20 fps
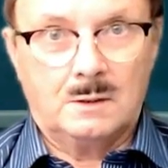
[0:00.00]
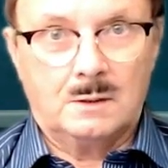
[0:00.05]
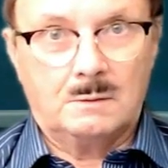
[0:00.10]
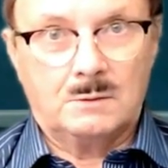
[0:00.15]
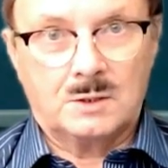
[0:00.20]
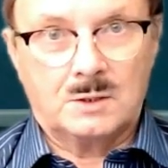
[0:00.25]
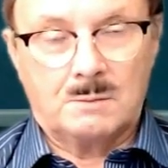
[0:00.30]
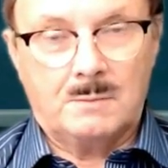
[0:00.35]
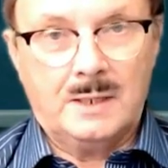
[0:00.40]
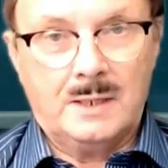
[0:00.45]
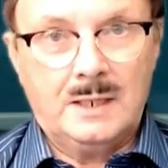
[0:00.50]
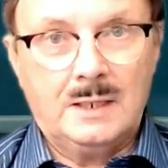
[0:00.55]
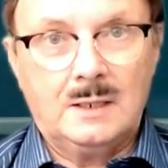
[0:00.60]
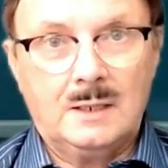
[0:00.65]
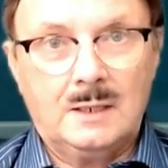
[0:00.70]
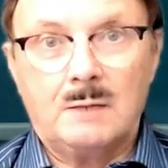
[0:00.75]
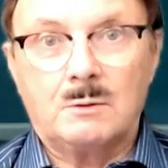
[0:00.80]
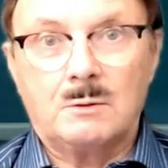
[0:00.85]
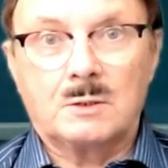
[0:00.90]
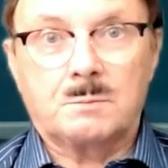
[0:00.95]
There was a
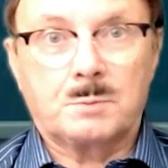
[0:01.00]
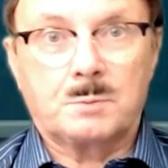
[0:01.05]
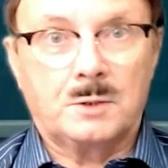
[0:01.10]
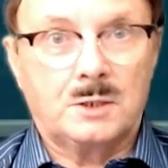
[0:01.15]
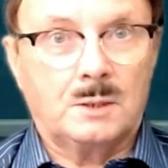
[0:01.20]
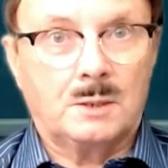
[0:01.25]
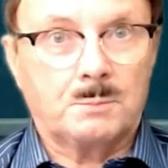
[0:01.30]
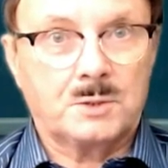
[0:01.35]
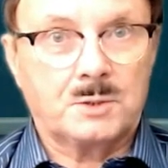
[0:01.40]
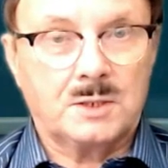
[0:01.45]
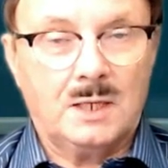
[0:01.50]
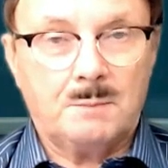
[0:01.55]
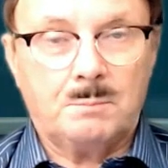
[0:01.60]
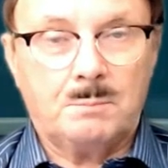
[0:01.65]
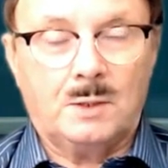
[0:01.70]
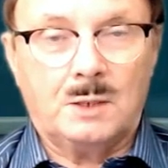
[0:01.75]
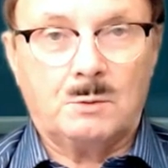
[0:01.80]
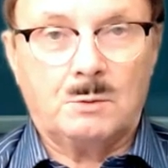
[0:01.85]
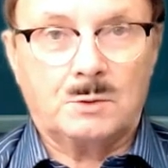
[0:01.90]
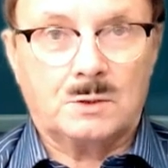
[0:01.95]
man, he was pretty upset
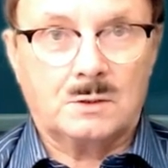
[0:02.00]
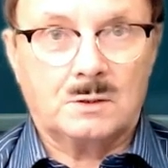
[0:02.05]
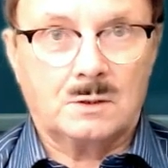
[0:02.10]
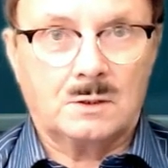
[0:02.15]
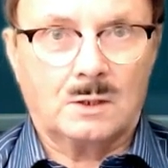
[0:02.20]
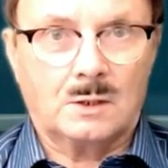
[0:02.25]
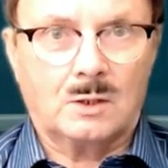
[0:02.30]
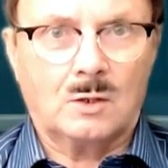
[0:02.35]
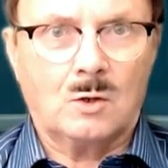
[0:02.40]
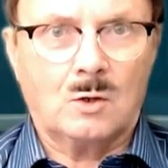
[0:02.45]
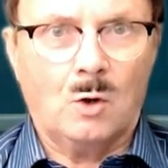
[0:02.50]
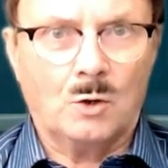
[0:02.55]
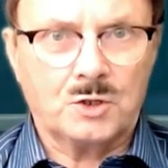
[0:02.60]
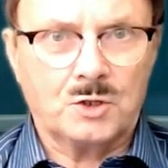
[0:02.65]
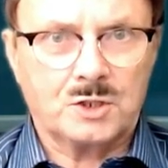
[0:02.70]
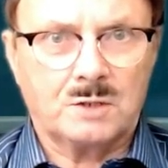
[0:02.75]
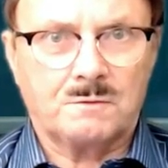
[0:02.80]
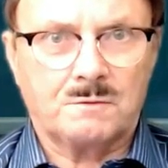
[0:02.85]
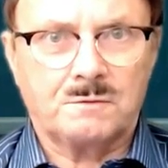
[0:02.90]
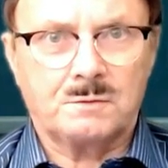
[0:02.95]
by what the
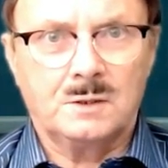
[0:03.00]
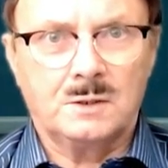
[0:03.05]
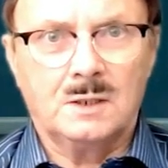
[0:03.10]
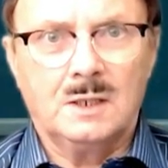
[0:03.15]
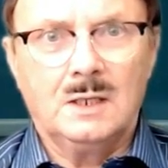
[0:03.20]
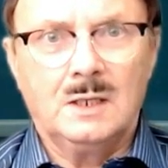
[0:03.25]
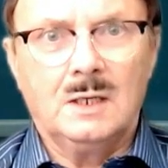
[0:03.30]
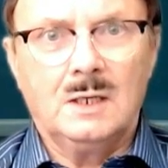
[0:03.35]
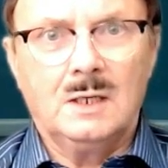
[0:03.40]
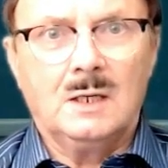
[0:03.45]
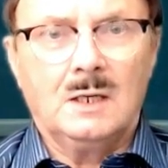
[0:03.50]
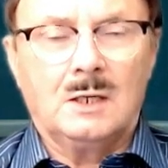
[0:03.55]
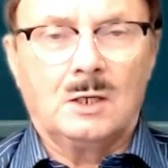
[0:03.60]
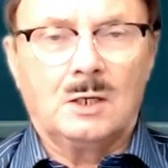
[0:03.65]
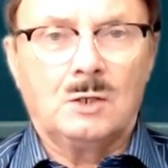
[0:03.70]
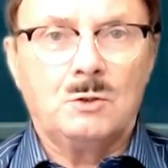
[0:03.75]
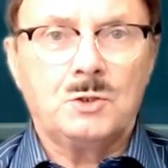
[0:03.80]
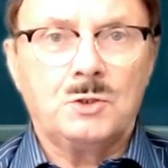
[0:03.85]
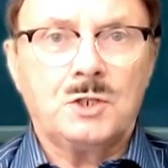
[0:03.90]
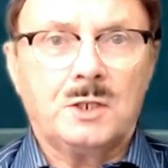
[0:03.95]
cost of
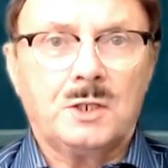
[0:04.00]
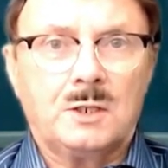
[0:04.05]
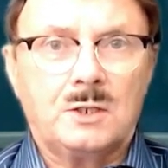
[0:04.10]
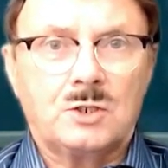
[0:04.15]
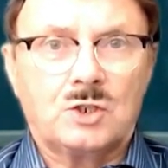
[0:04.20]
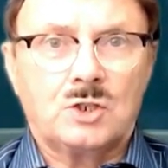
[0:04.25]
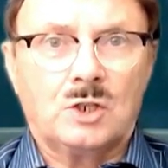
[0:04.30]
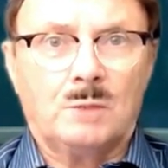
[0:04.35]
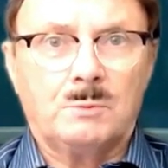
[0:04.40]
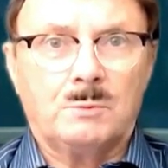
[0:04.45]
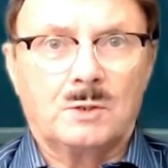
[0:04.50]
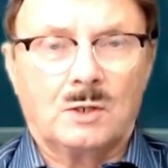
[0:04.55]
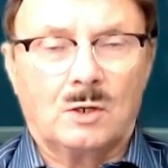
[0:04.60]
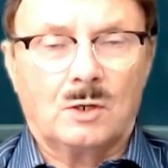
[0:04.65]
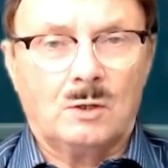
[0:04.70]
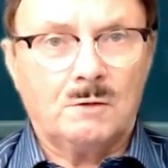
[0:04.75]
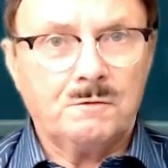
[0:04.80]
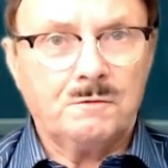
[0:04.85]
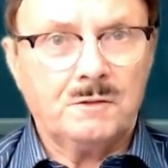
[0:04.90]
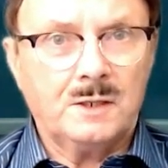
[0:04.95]
losing his job
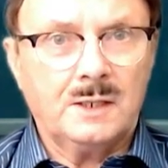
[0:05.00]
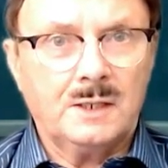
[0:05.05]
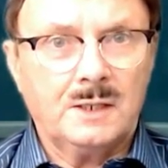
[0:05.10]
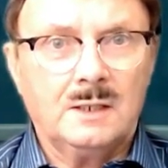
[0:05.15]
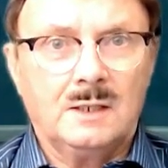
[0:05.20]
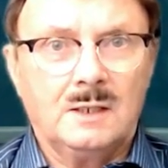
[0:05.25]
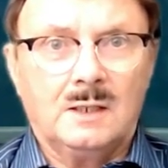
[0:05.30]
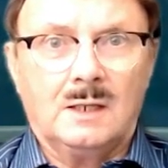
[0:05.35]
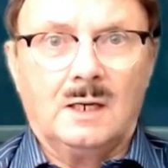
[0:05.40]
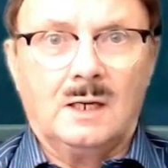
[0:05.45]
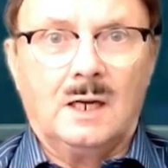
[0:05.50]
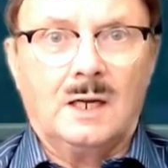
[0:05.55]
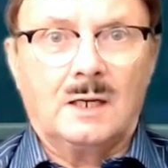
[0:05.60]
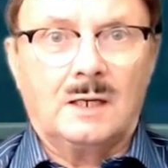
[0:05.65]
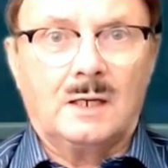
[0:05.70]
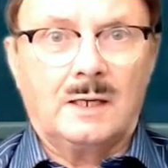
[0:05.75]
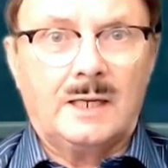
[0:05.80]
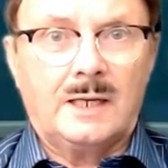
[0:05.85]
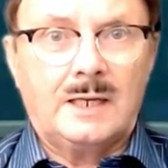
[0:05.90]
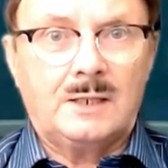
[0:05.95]
unlawfully,
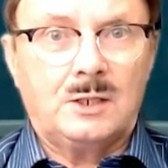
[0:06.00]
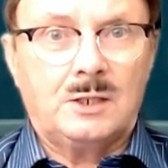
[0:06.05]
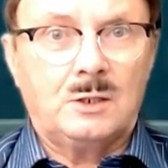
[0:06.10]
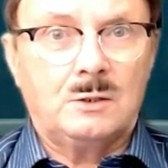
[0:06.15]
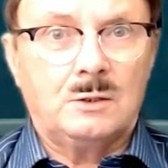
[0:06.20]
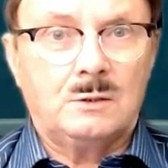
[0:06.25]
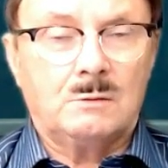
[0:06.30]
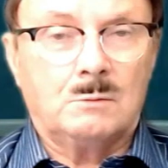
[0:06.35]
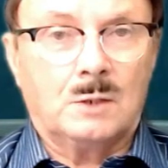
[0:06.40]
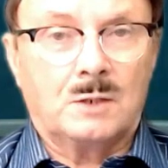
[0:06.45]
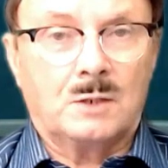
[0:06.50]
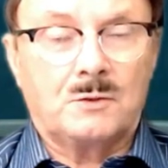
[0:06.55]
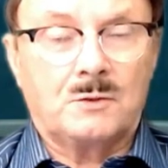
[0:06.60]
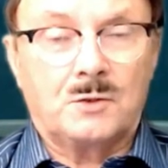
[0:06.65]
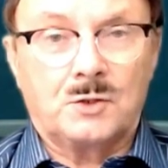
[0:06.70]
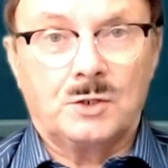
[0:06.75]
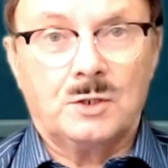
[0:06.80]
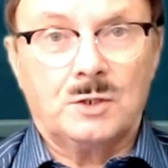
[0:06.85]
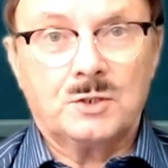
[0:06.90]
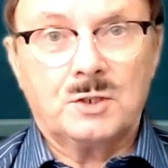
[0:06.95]
and a lady one of the
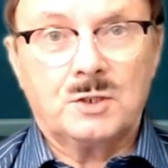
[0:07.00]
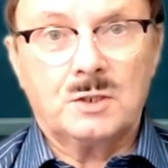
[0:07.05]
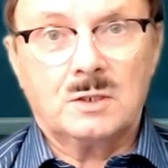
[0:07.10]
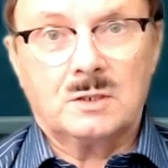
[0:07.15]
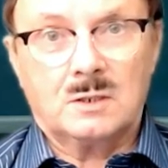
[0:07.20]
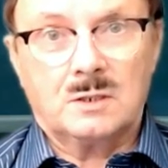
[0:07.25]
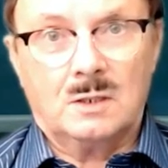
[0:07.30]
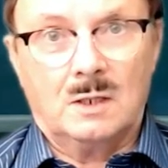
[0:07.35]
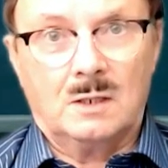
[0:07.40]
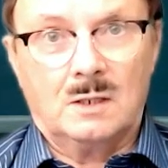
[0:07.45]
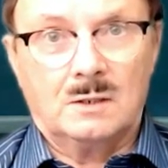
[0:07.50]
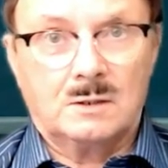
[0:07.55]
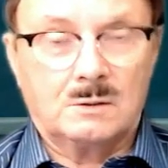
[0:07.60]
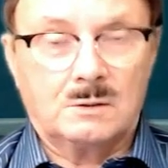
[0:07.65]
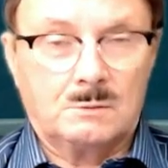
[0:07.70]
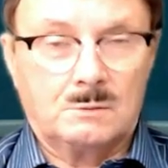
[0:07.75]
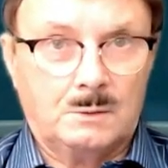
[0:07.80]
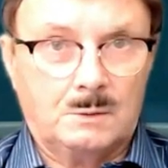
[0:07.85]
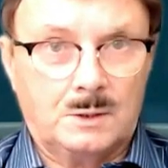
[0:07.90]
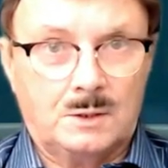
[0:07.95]
nurses and
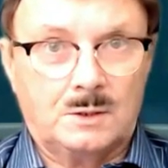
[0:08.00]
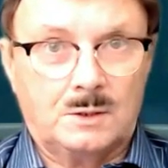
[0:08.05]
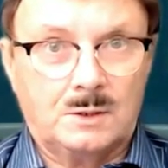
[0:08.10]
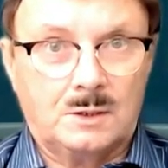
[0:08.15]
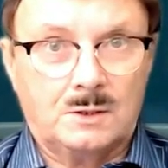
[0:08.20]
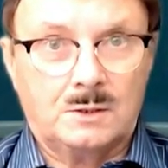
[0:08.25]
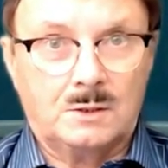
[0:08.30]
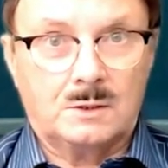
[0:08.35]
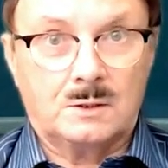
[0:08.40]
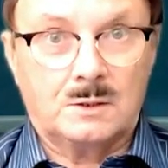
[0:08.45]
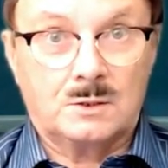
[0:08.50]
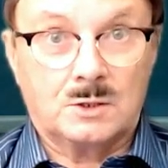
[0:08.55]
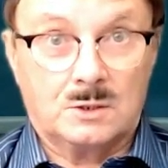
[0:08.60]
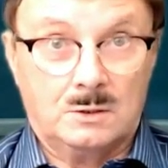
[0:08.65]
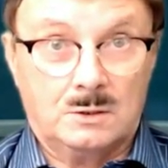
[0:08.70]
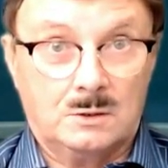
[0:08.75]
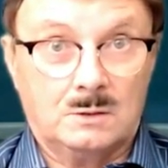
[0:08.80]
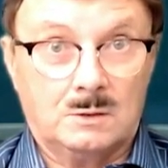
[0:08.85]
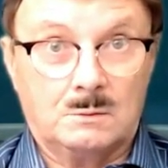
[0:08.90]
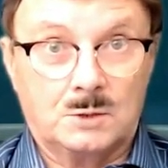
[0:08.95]
one of the other,
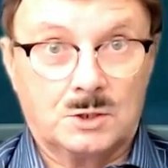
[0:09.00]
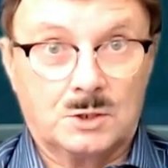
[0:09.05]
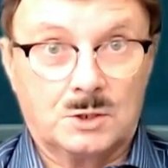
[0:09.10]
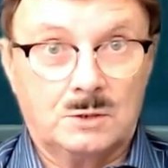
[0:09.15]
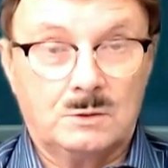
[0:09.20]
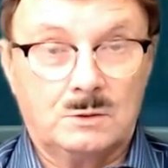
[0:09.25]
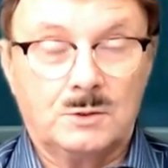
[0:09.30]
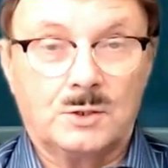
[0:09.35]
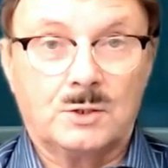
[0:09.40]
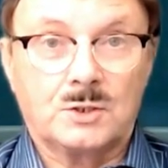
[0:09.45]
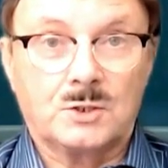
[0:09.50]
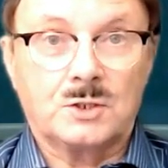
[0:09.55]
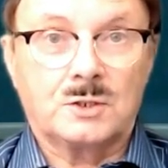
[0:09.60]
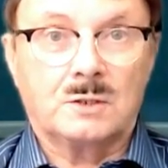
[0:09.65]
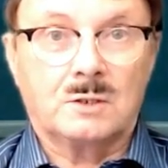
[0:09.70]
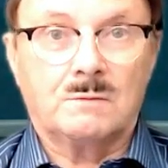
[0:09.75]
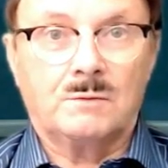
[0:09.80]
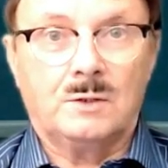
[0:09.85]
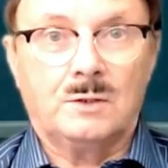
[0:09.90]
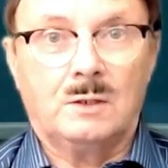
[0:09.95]
there was 2
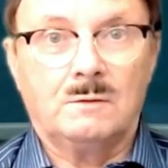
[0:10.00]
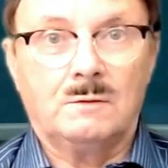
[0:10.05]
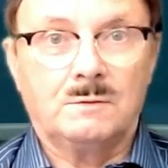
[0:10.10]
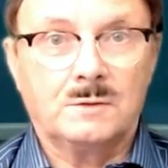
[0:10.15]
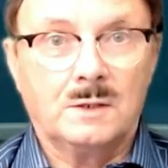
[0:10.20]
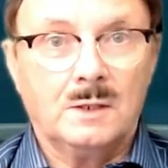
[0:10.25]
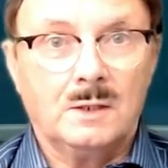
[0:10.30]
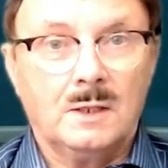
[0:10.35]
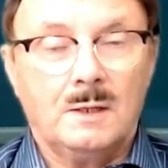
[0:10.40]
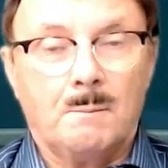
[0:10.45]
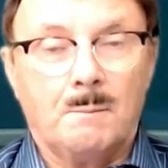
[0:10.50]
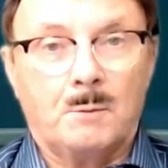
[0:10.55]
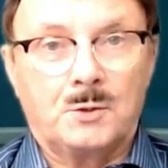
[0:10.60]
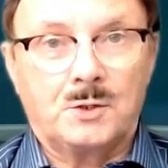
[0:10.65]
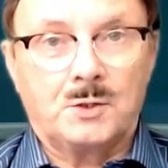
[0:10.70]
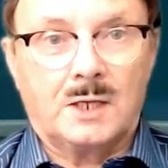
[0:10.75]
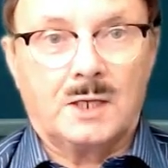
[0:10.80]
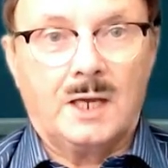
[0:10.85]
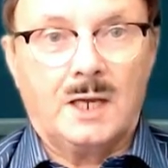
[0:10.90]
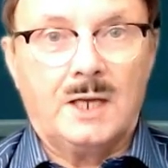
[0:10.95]
nurses involved, put
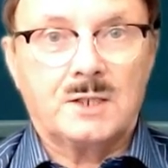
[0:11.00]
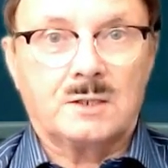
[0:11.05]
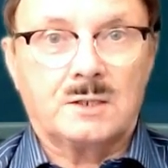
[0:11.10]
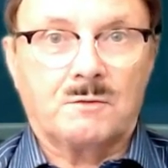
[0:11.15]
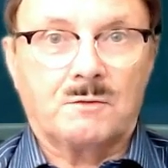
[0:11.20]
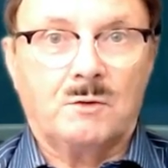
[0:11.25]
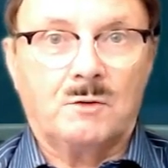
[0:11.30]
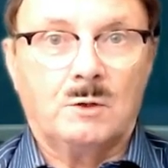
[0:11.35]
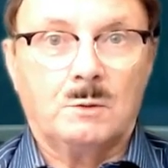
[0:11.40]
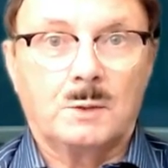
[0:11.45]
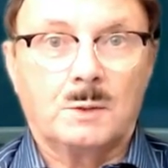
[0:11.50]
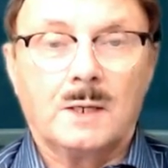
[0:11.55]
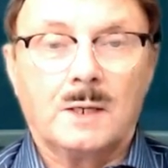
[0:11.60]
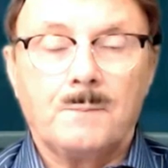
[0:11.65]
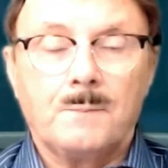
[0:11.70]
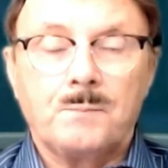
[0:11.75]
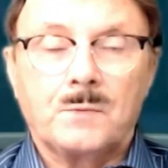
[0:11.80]
their cases forward.